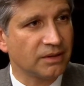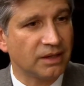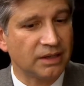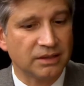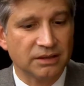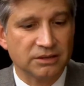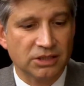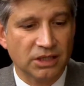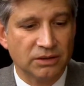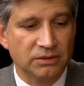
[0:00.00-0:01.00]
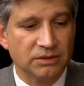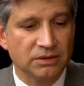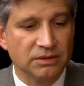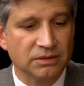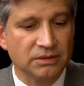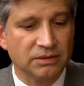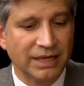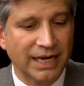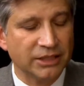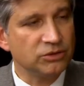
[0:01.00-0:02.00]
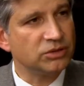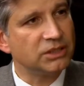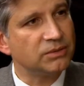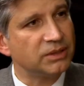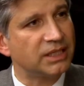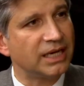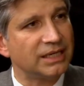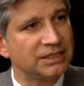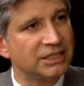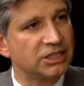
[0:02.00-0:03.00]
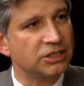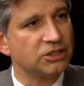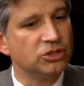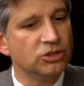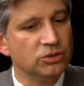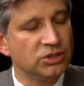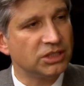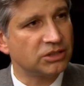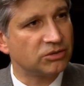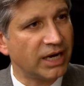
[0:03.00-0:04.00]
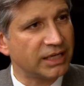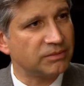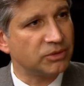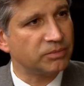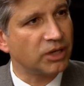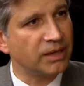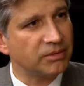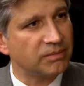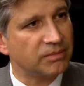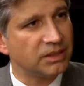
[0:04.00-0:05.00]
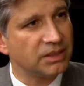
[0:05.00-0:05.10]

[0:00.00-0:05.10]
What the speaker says: Right. So how do you deal with that? It's such a huge and intractable problem.